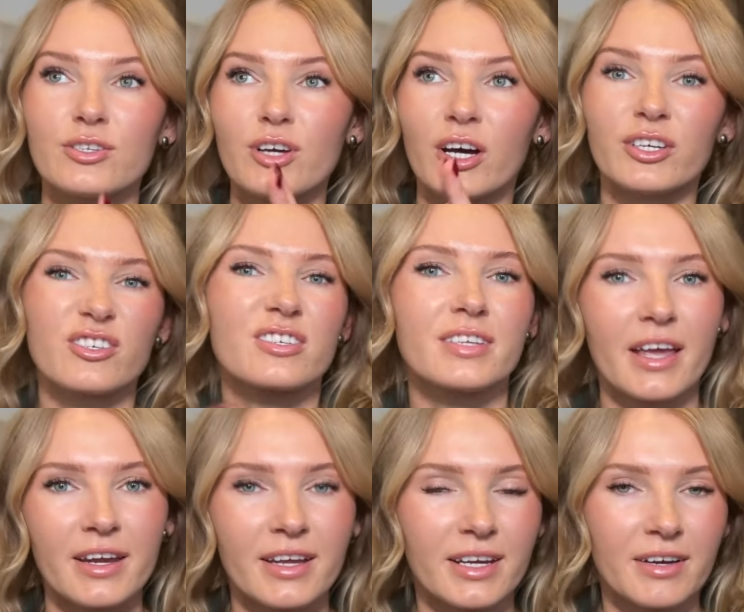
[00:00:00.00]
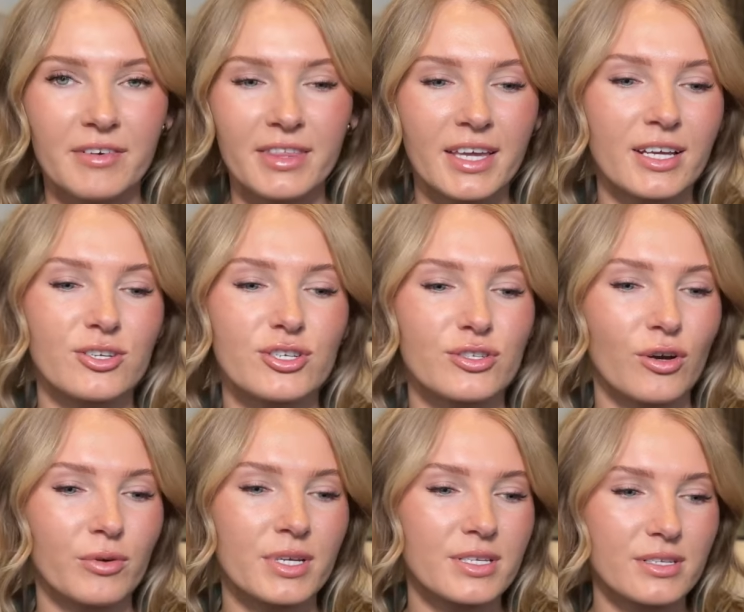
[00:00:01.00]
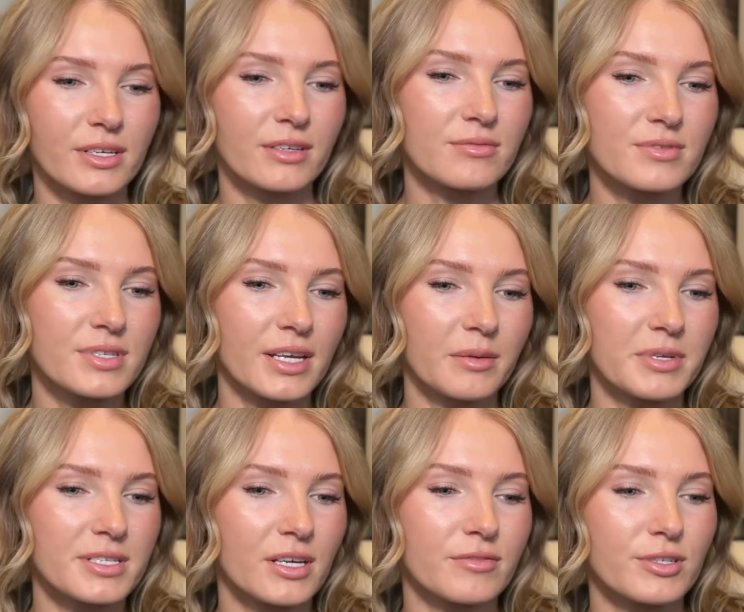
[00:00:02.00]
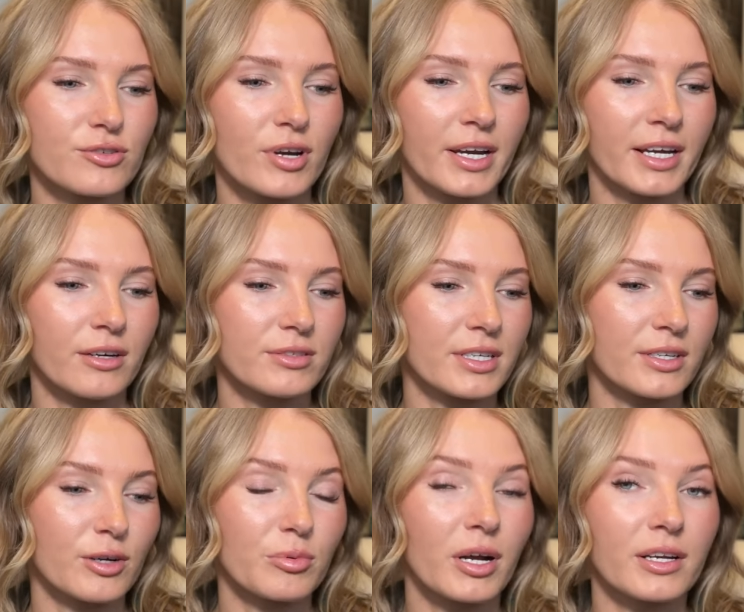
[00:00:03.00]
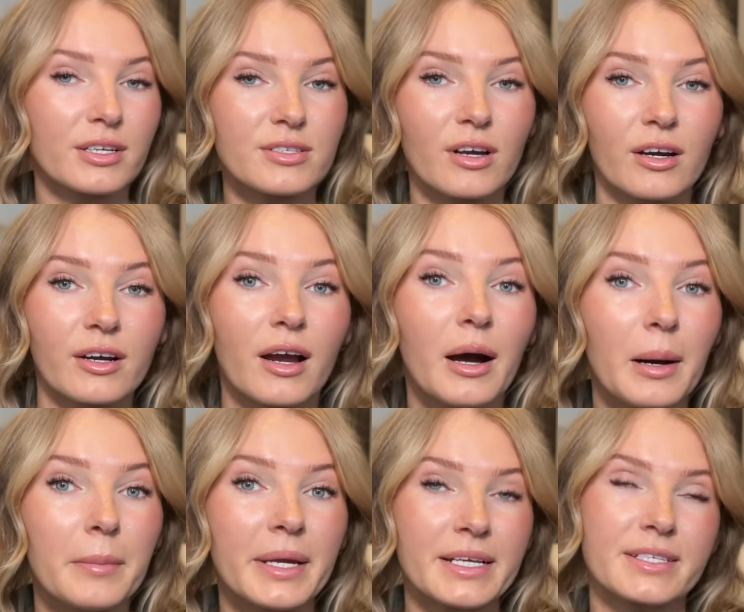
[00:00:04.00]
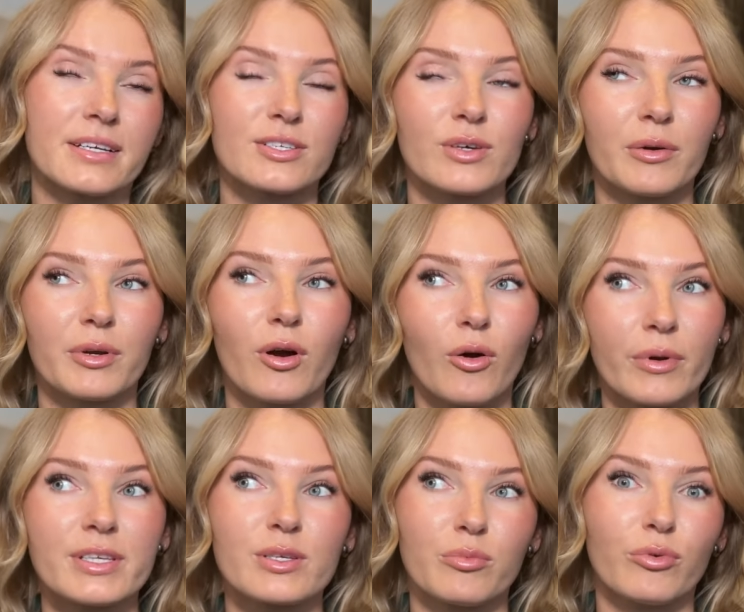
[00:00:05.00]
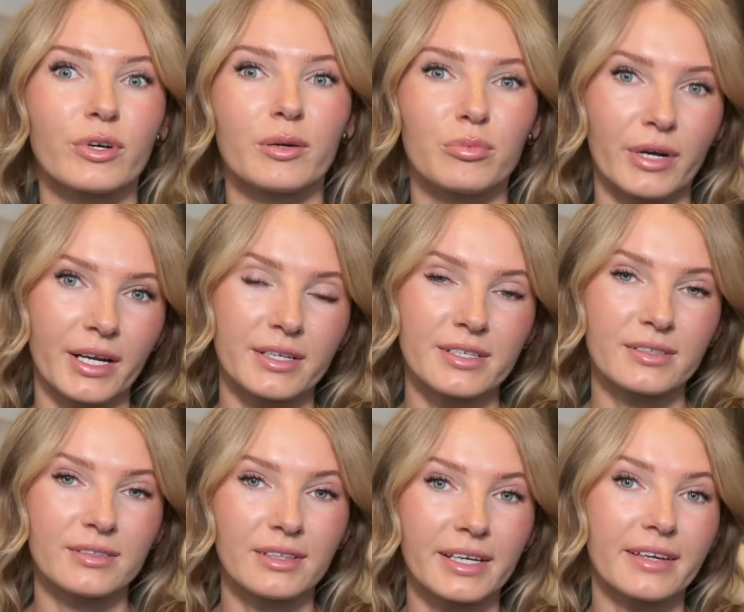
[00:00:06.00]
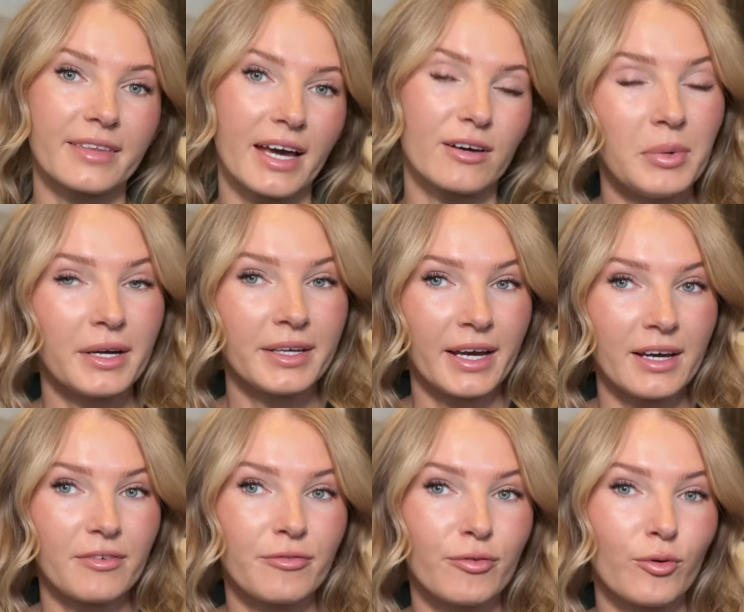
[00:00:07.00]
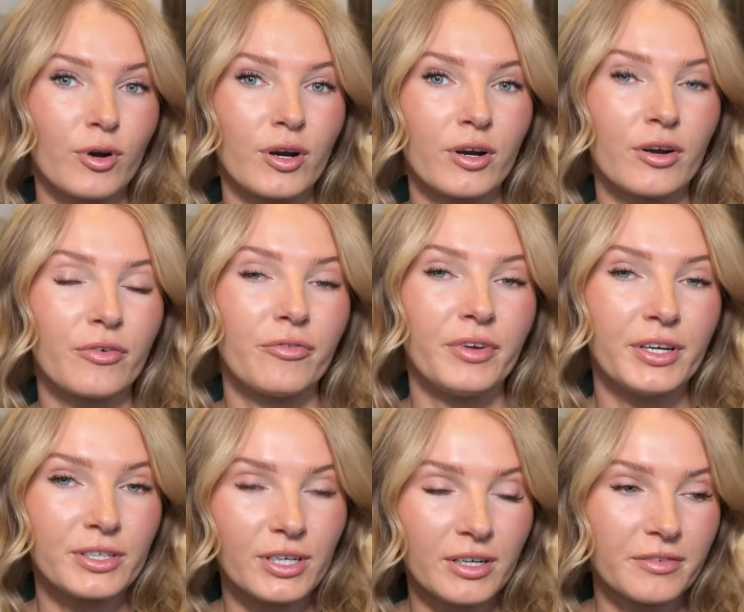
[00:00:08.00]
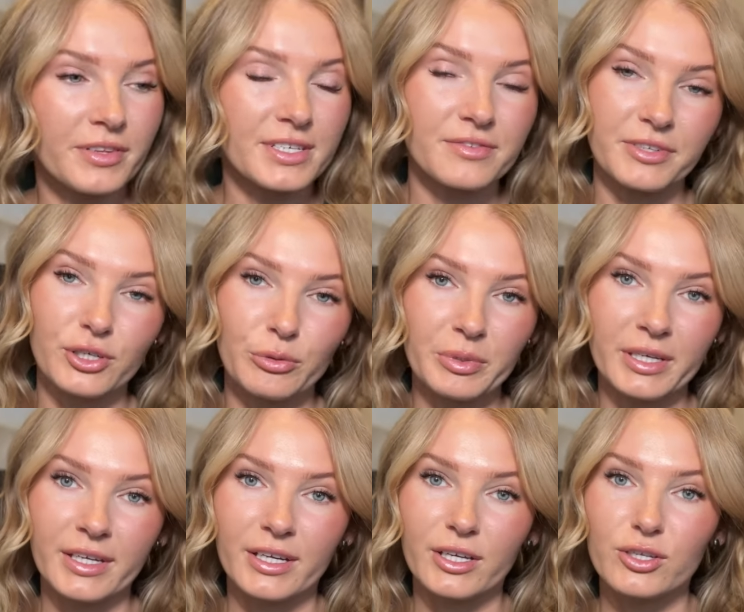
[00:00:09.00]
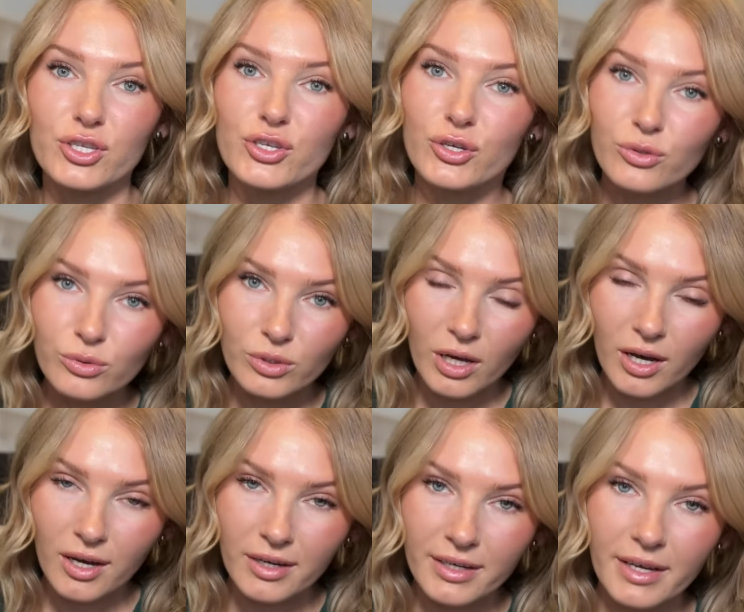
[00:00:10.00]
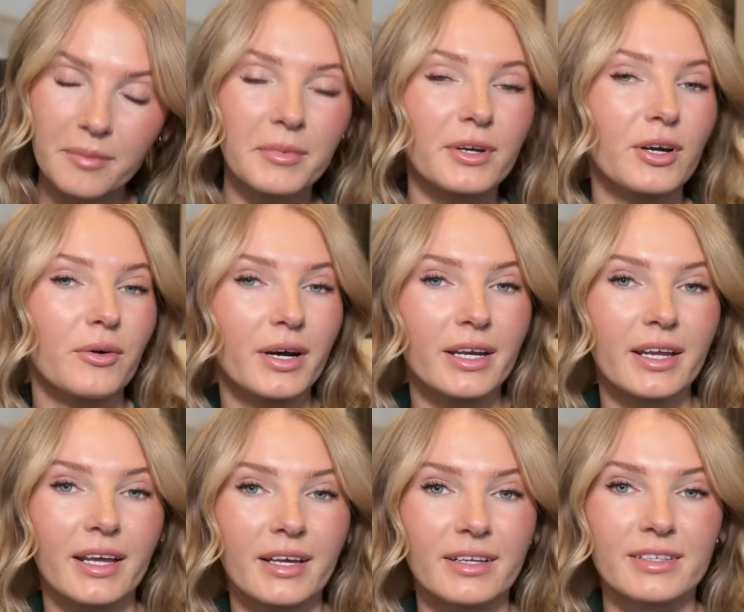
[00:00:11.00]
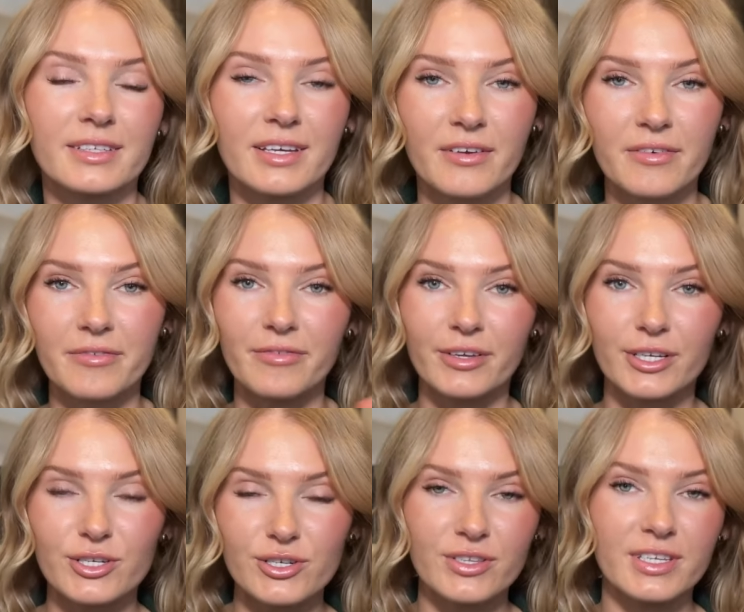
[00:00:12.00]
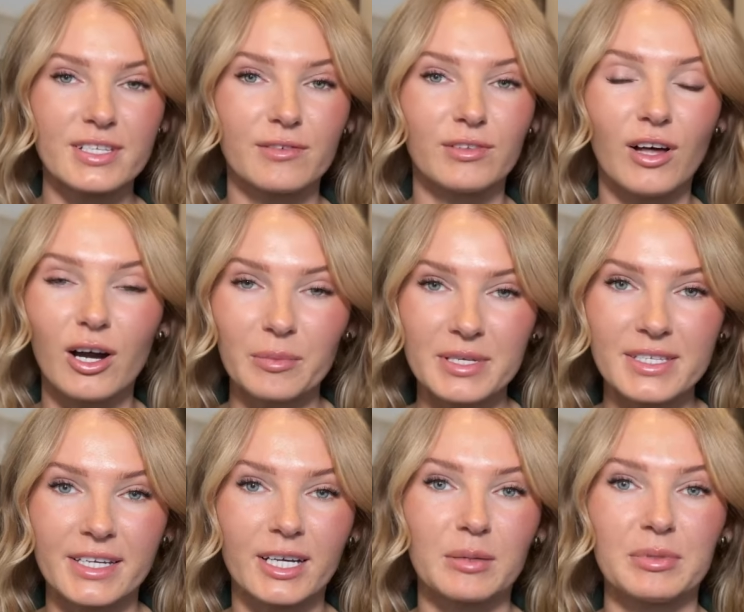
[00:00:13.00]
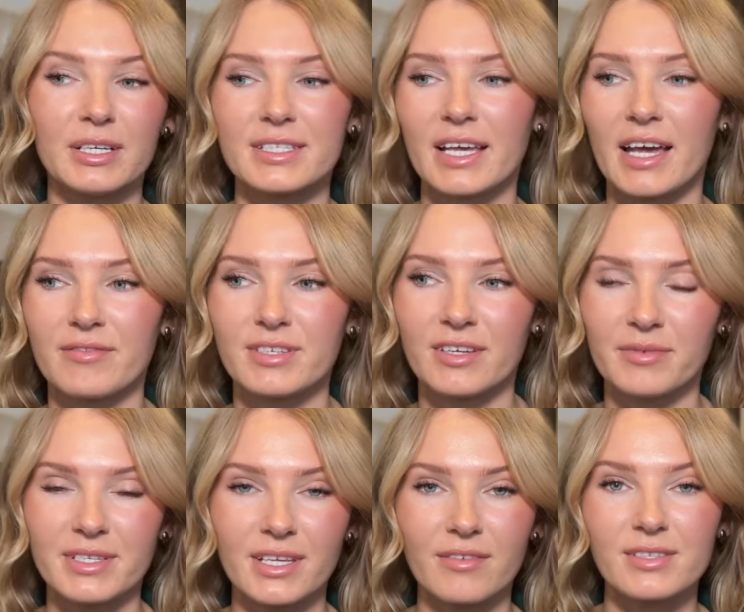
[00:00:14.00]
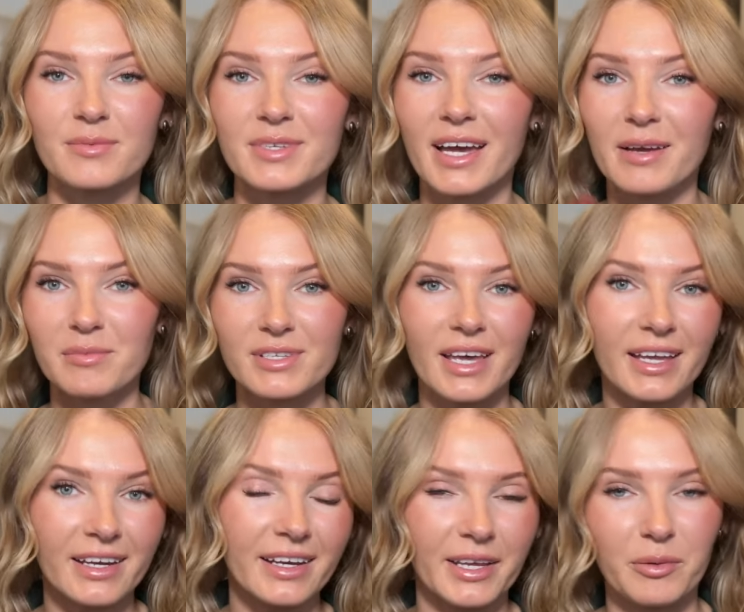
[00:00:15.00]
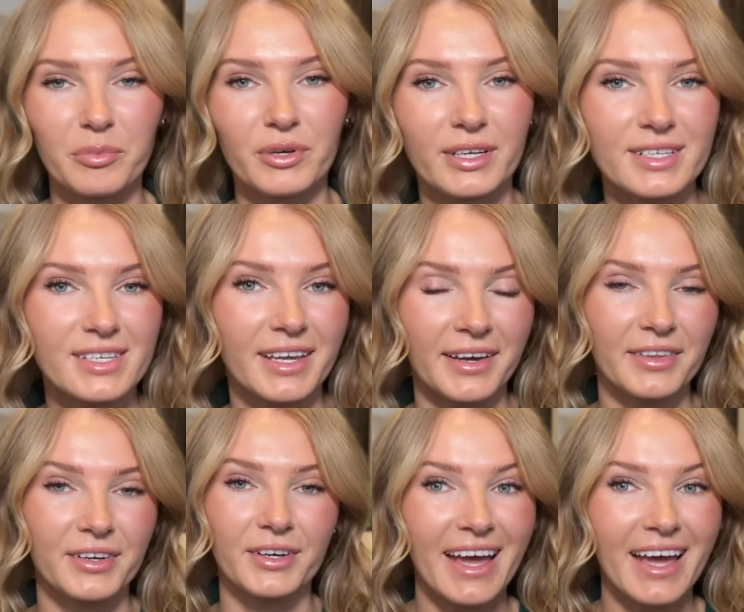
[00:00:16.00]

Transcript: understanding and everything, and she's always like sending me stuff to try out, and her products are amazing, so I would always support a brand like that. But yeah, for fear of this video being too long, I'm gonna go ahead and finish this Vlogmas here. Plus I have to give myself some time to edit it and put it together.